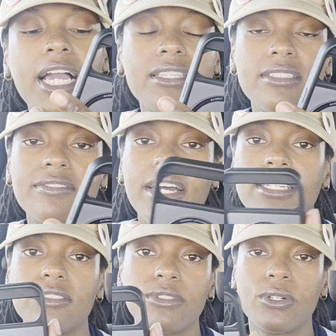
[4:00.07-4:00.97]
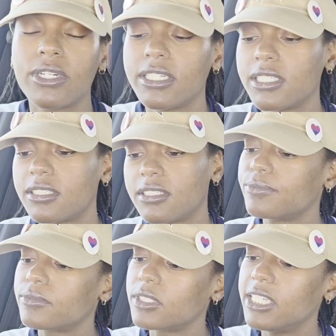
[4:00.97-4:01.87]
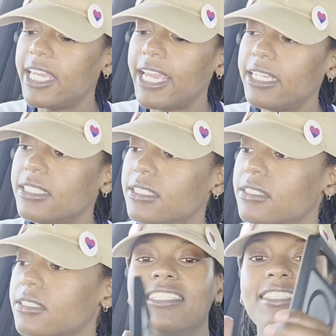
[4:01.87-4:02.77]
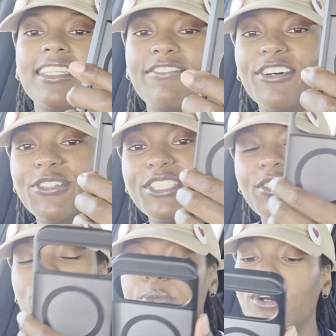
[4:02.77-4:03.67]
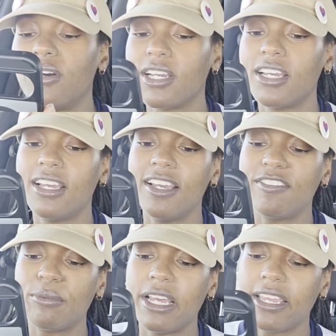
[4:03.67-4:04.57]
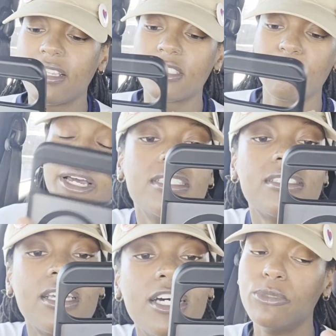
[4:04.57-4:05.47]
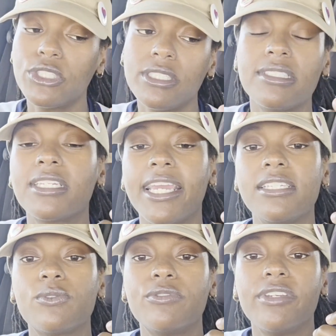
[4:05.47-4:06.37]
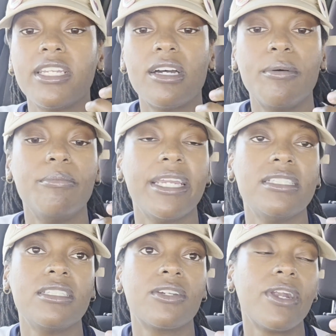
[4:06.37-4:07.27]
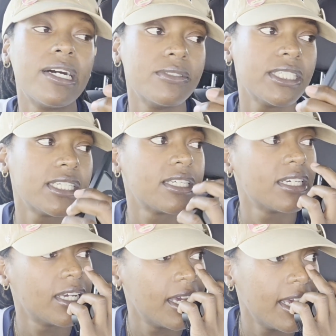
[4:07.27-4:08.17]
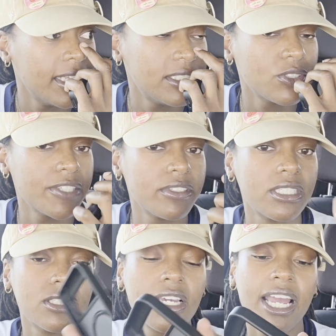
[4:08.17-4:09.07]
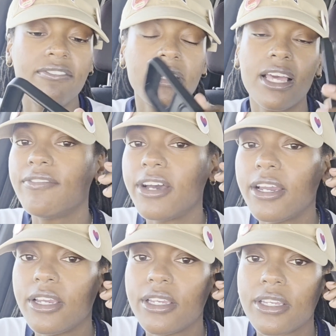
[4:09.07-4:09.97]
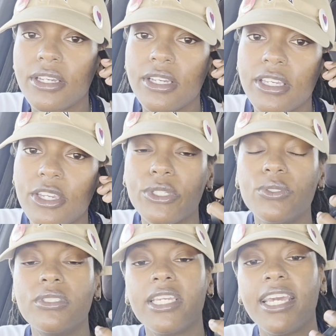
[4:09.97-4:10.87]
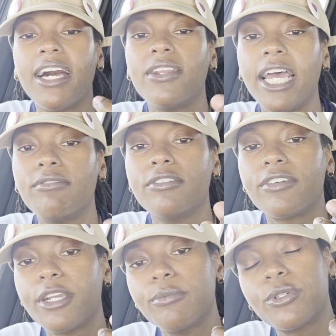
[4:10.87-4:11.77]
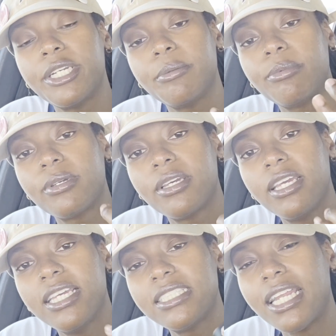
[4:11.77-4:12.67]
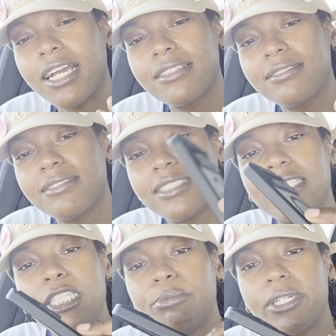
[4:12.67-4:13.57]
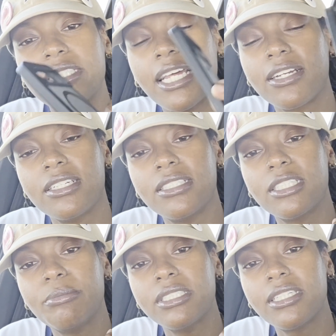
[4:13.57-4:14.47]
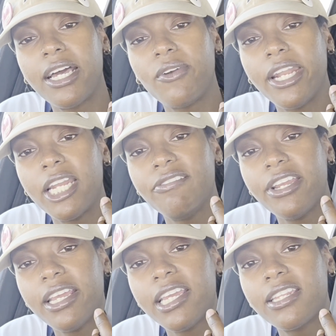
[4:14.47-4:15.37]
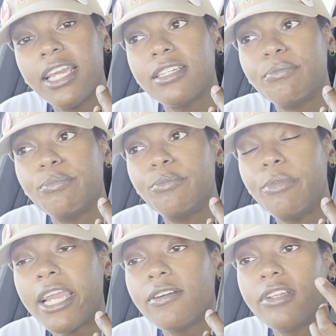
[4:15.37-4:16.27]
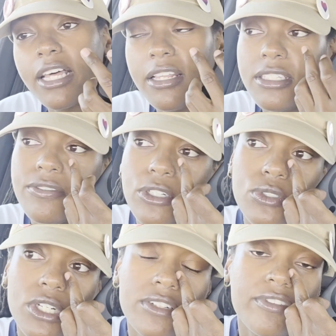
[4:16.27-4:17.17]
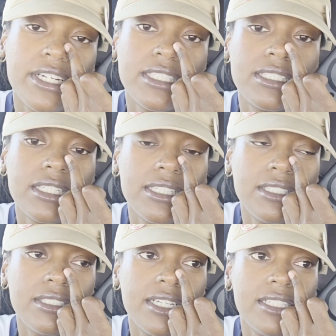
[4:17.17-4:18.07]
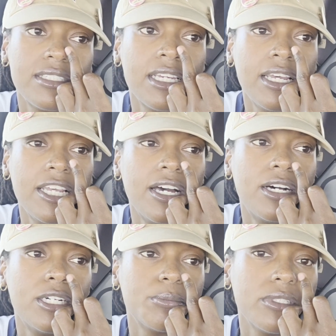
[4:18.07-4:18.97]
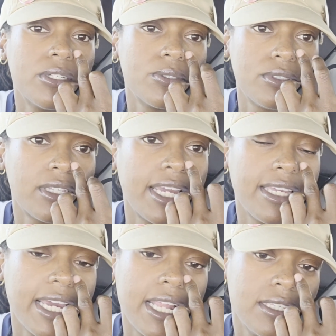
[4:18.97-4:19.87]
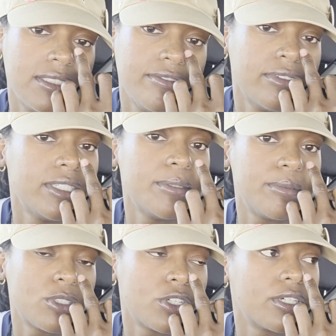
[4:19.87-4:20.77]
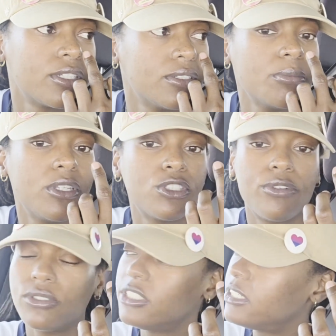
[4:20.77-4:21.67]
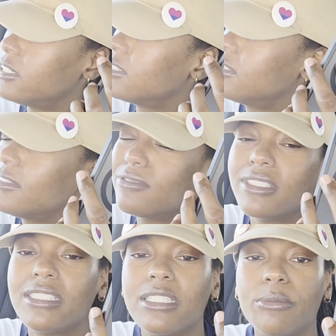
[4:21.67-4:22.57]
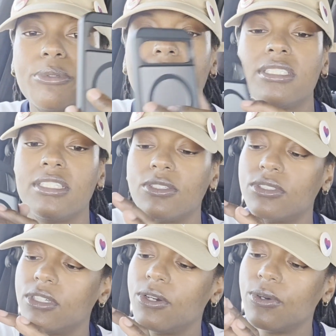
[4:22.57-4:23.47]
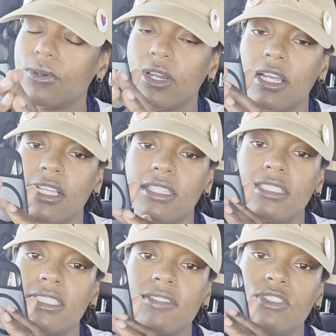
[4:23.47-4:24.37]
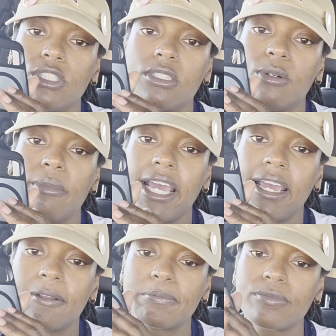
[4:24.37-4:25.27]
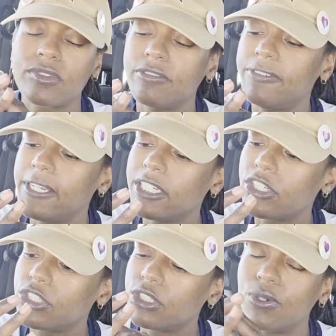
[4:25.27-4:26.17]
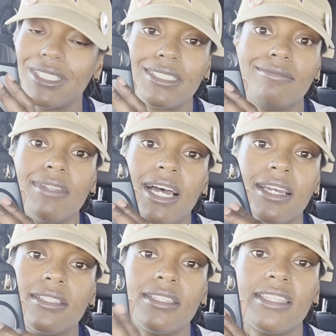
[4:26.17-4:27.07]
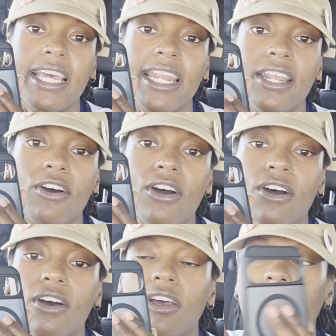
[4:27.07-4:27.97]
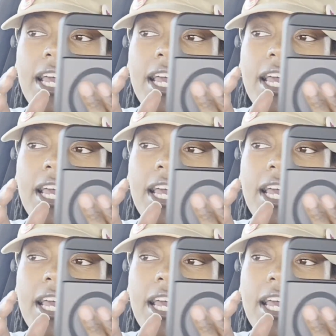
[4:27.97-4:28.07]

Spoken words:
like the device, of course. The case, the phone is so small for my hands. I'm sure the case would fit amazing around it and still give a good look. I feel like if I were using it, I would have a firm grip. It's not slippery. It's not going to slip and slide right out of your hand. The back of a lot of these phones are very slick these days. Some of those like Galaxy Flips or some of those Fold series, they're slippery still. So this gives you a little matte finish, so it's not that at all.